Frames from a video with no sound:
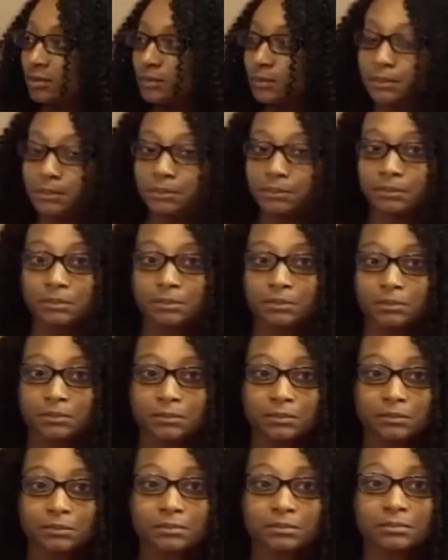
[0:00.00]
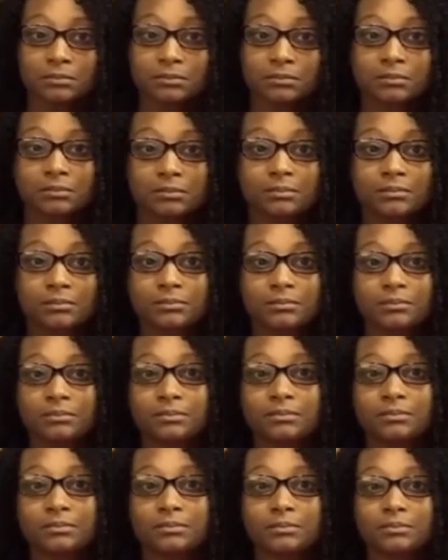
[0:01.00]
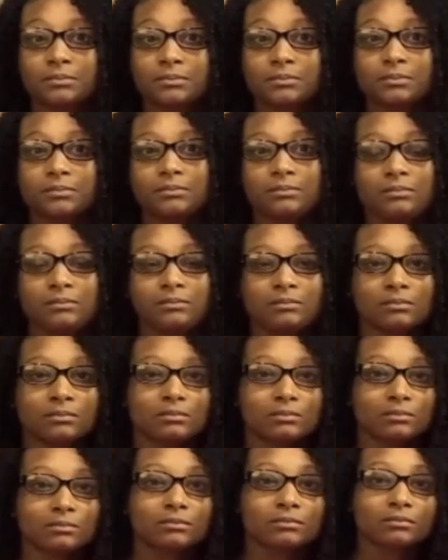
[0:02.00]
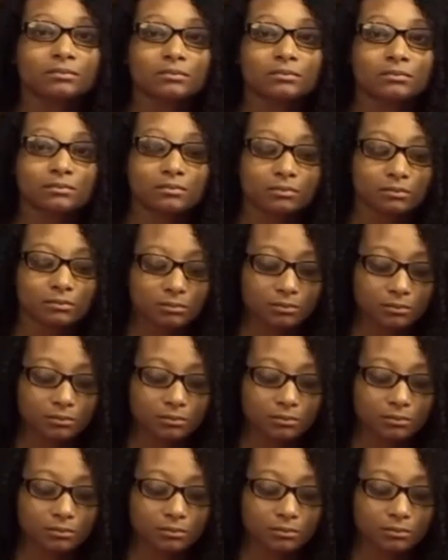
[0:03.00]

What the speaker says: [no speech]